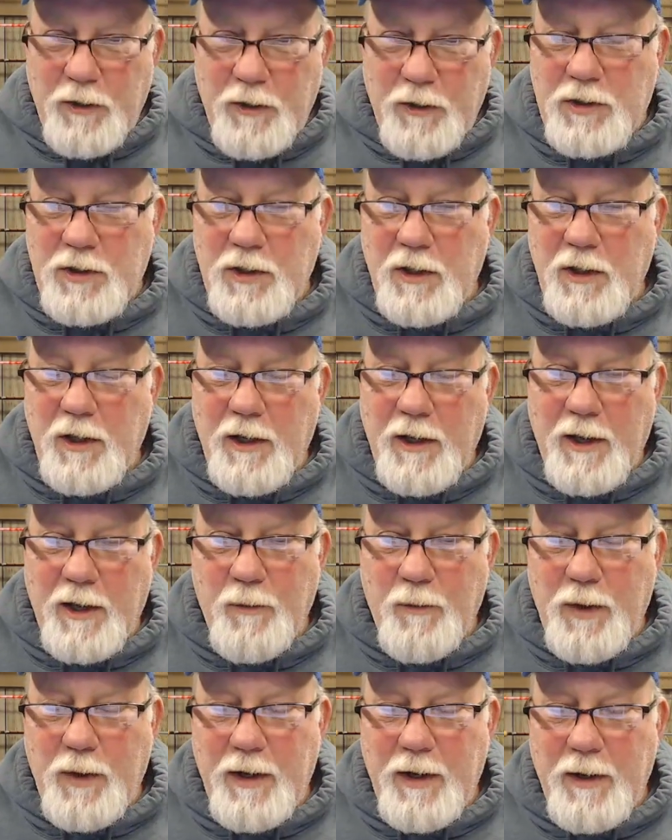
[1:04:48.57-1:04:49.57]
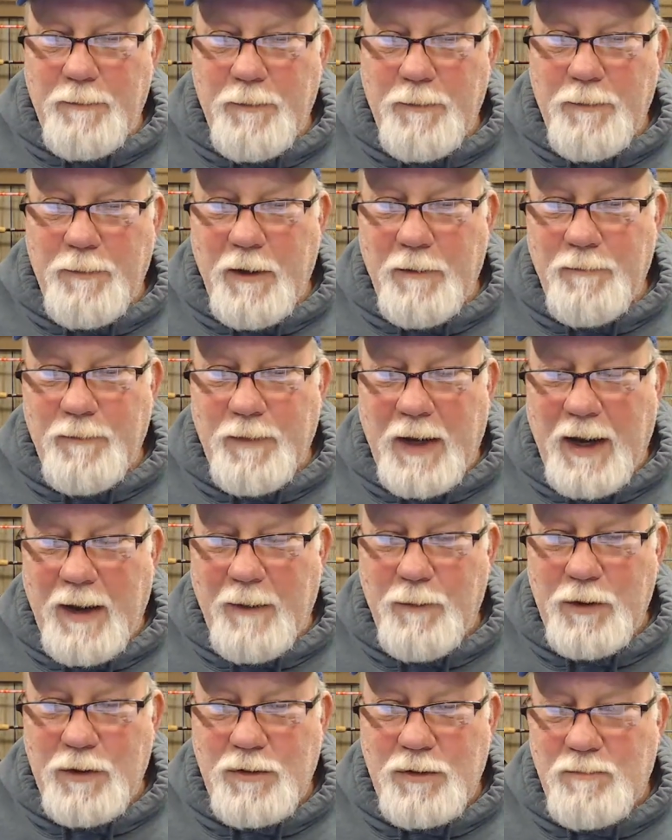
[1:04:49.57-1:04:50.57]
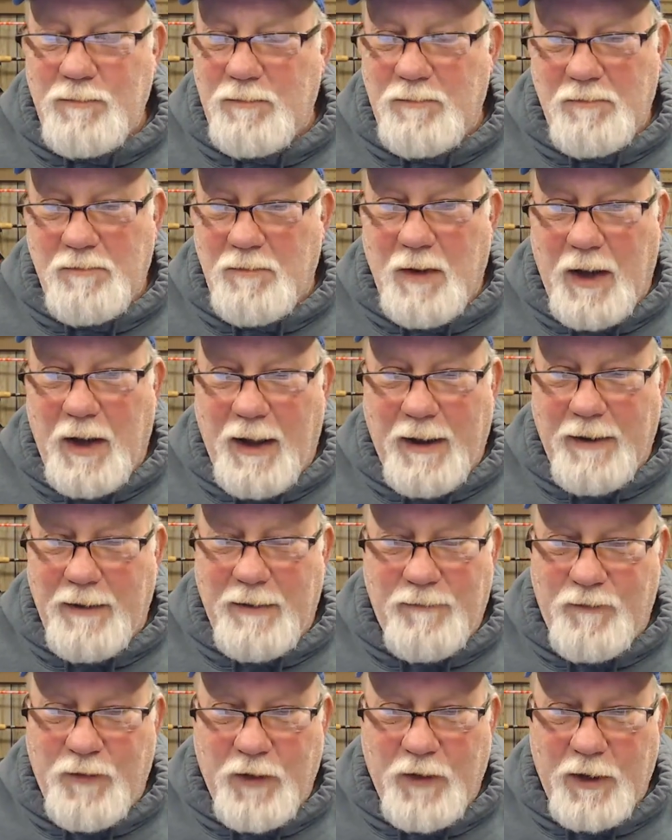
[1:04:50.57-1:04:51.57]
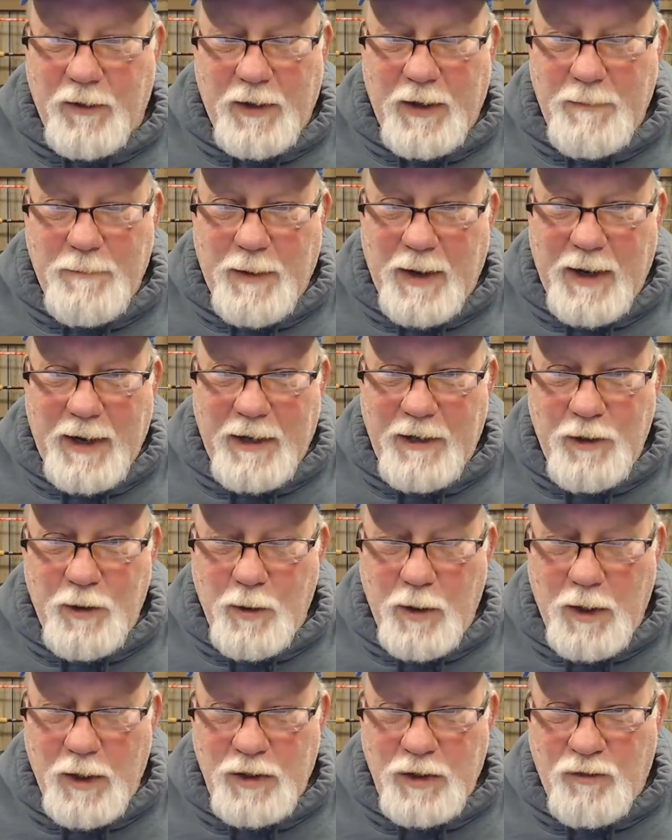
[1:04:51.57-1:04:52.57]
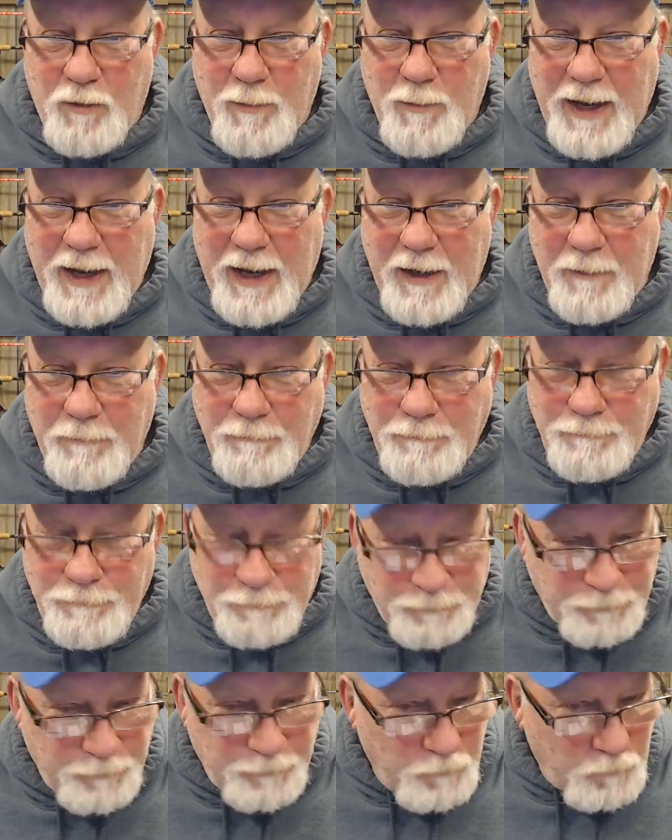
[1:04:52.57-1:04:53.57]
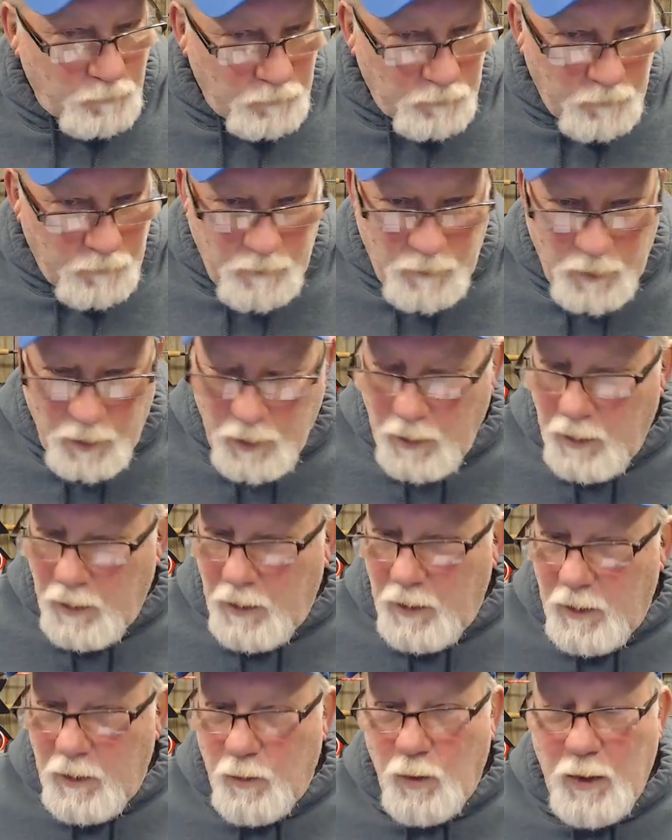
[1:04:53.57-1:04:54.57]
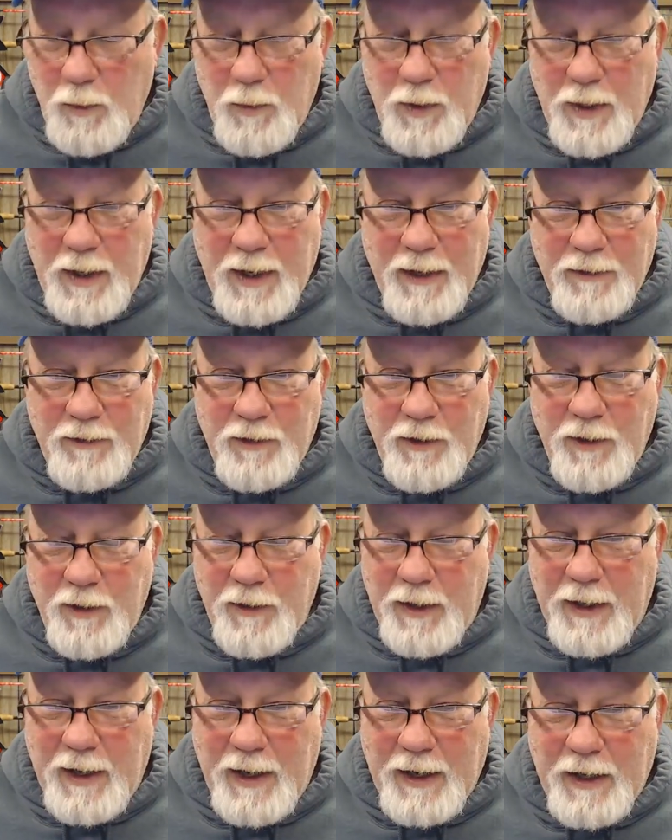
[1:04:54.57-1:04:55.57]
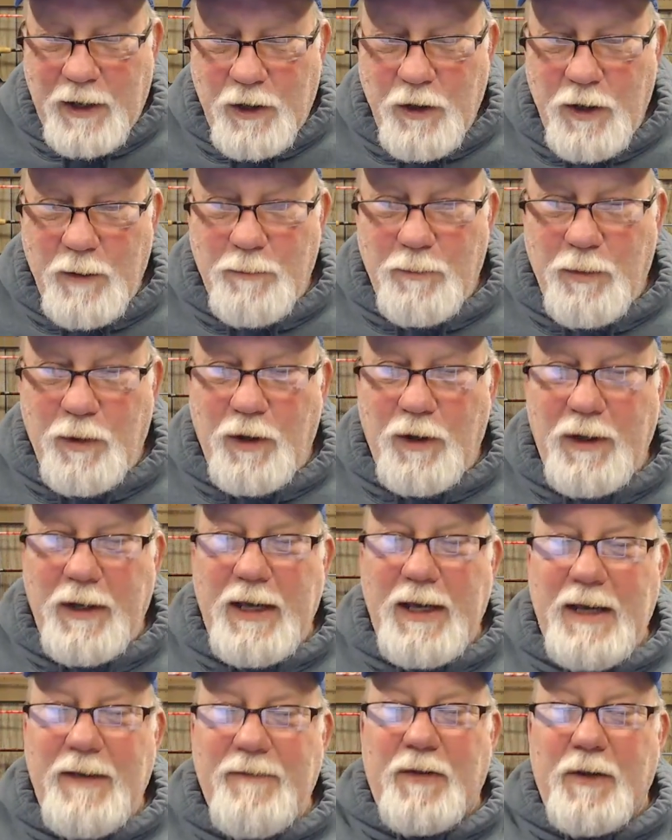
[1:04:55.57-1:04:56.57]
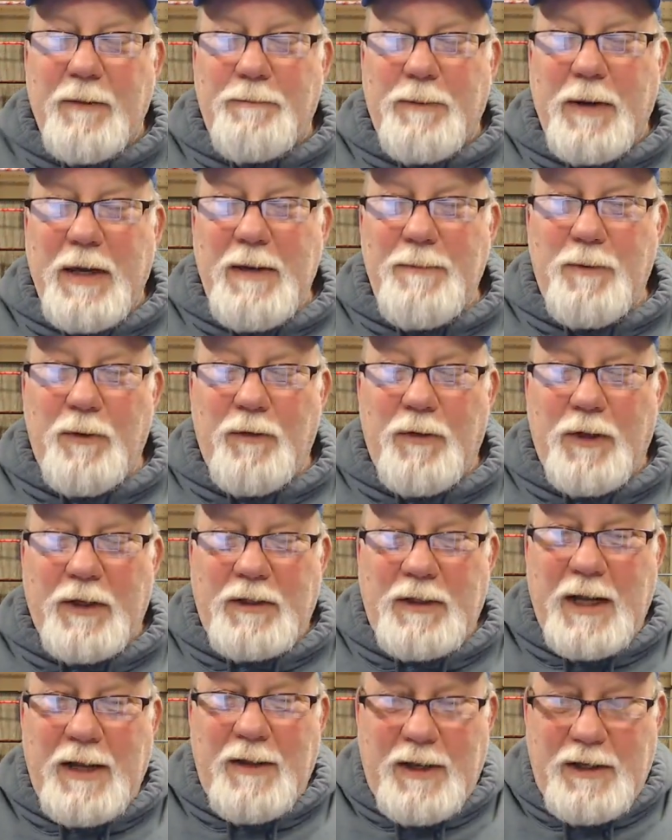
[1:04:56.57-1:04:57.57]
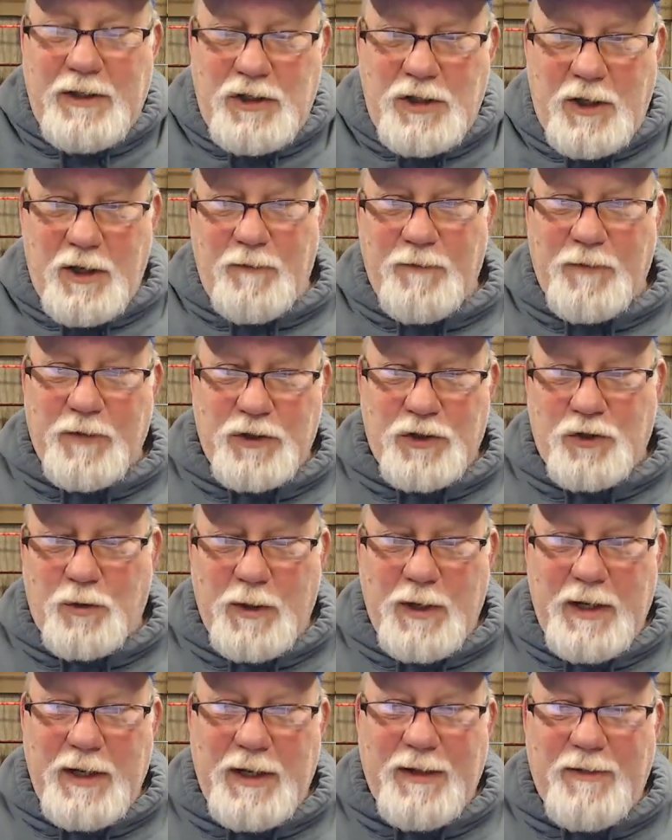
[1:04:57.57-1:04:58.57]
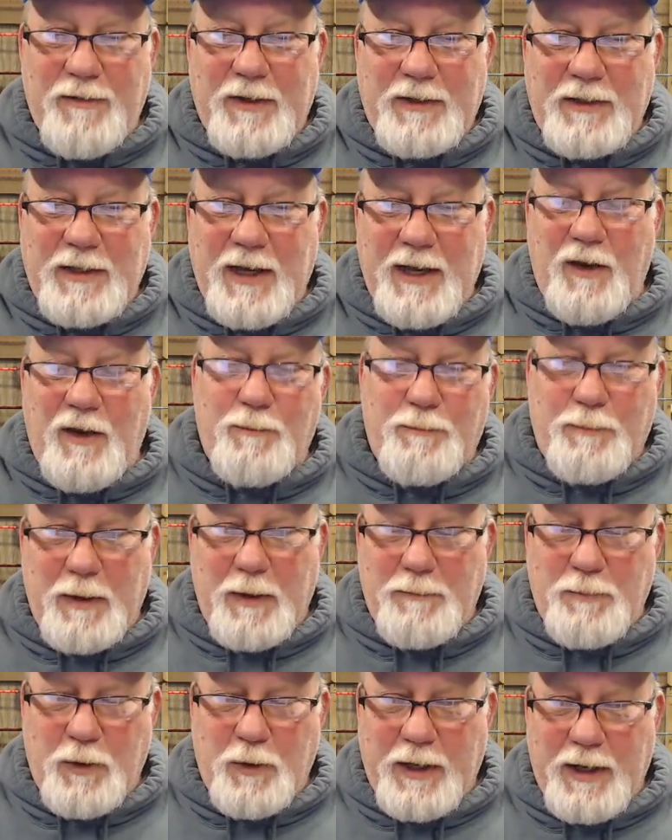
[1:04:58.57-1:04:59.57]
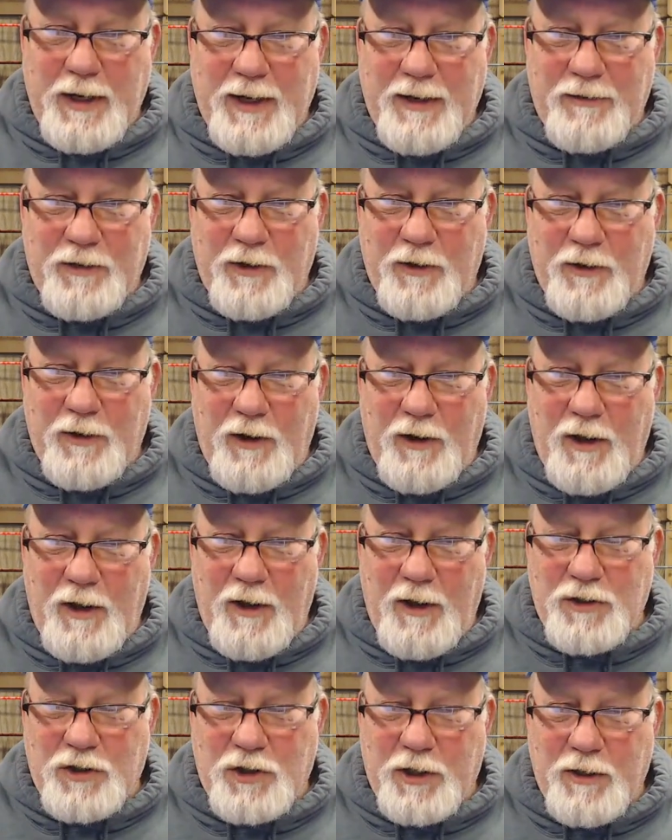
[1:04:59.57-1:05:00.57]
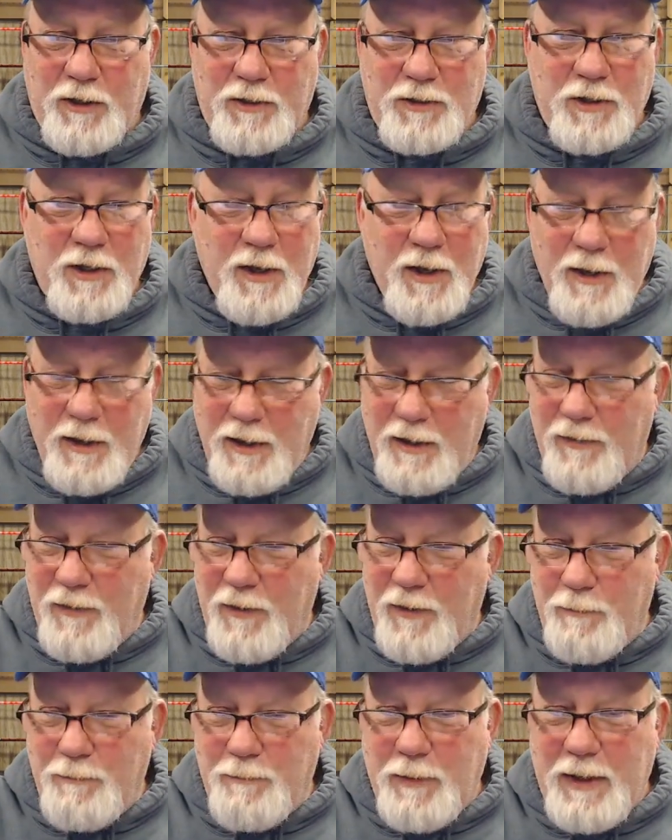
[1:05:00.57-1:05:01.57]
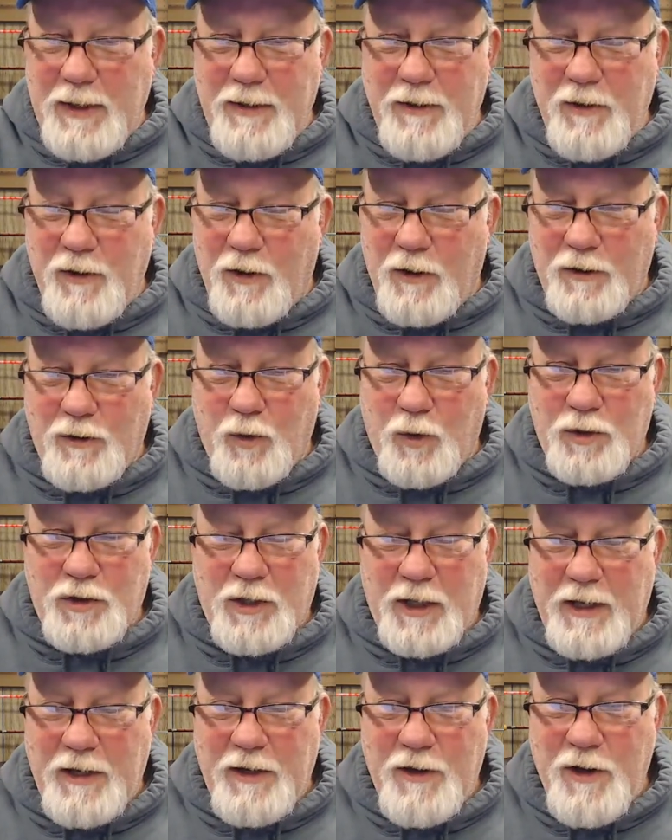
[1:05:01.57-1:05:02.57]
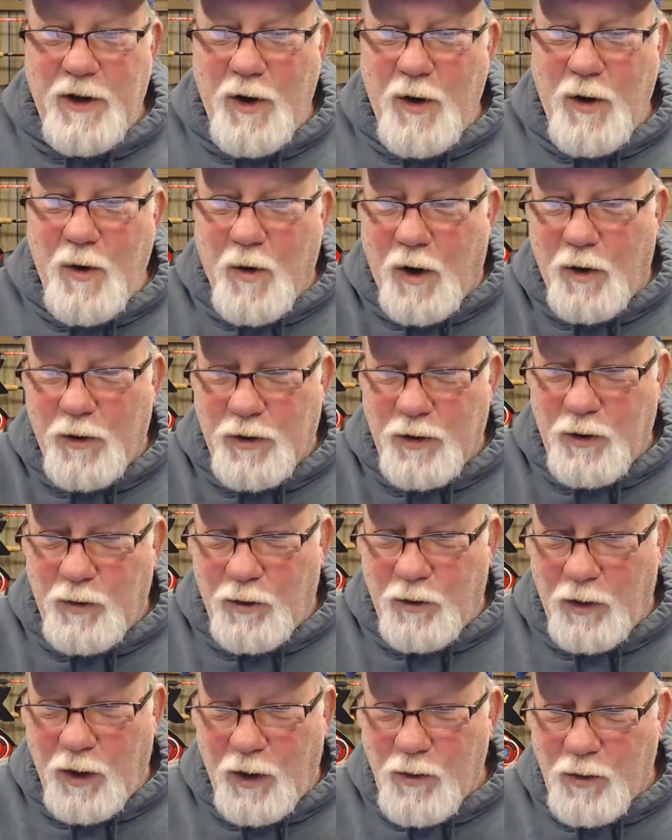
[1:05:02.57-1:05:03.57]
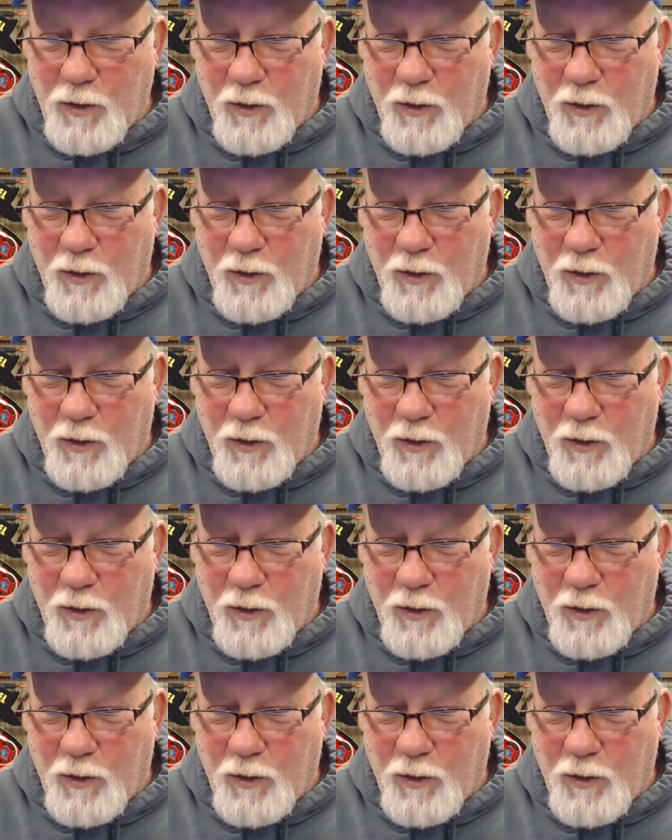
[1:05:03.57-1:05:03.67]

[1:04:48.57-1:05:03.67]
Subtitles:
that Cindy and I went up there, I didn't figure anybody knew us from Adam. We went out there, and I couldn't believe the people. They shut off a street, and the town people get out there in lawn chairs, and they're bidding on. Of course, they know all you local